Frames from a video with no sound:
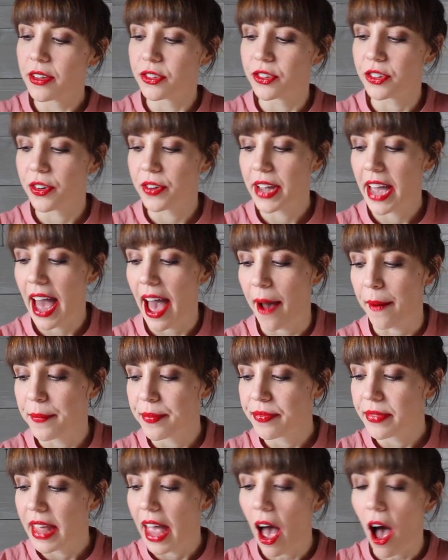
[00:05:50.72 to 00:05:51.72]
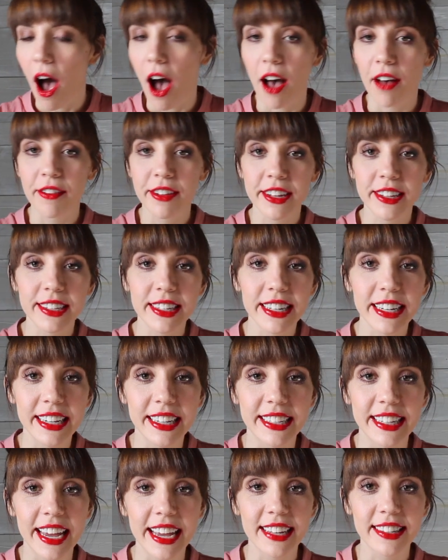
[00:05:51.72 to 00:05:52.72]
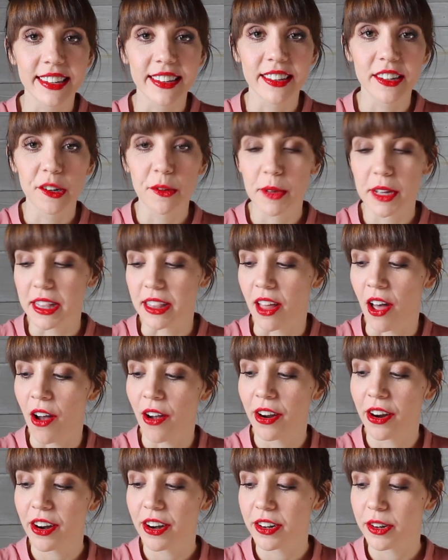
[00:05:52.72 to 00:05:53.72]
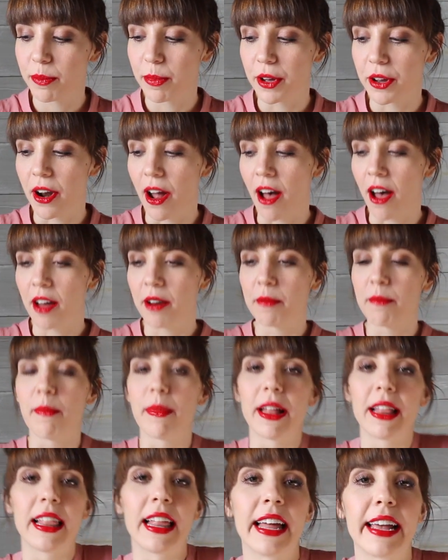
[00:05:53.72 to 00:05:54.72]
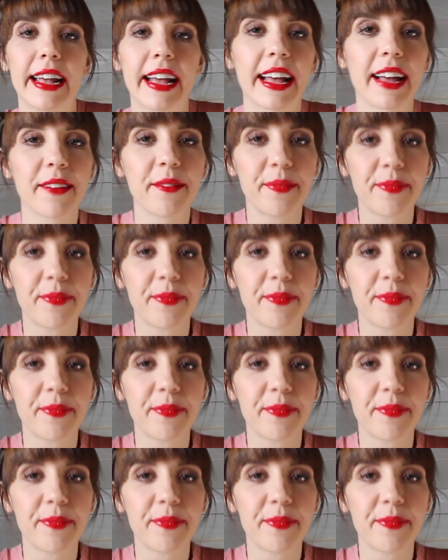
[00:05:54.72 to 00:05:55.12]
So yeah, obviously it takes a little bit longer to put on, but like